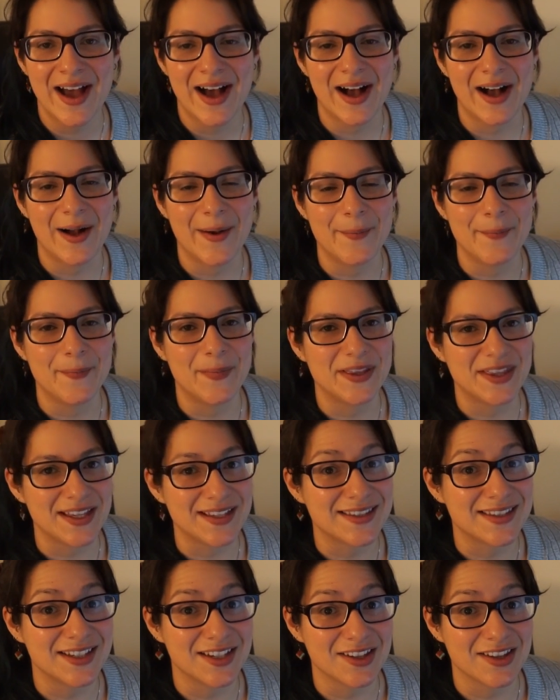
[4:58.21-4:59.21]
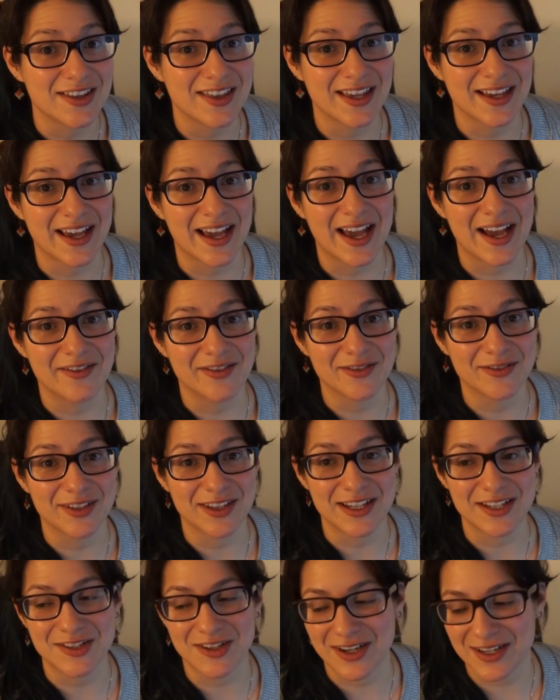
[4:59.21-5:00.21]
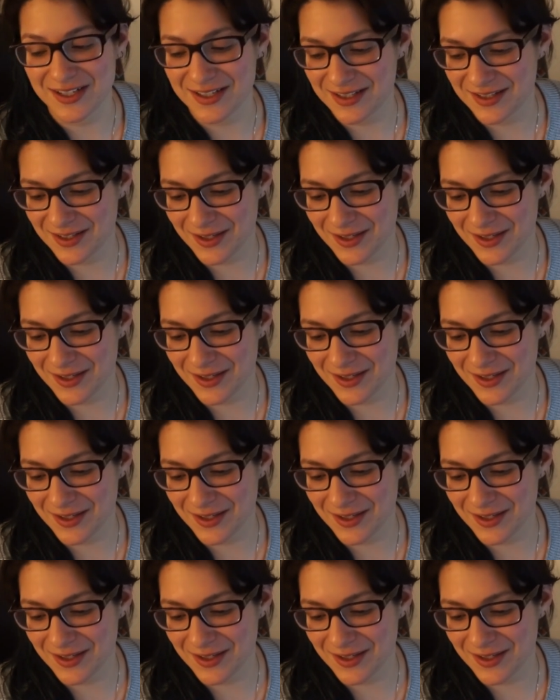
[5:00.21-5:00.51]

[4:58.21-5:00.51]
Um, but that's the other thing I haven't really trained.